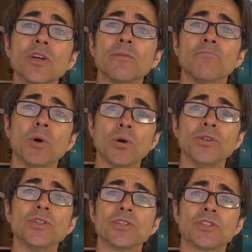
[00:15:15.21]
going to
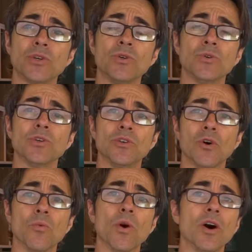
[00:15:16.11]
bond to
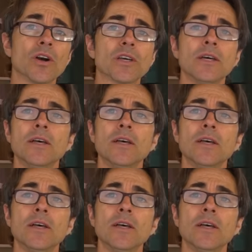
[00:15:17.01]
your work.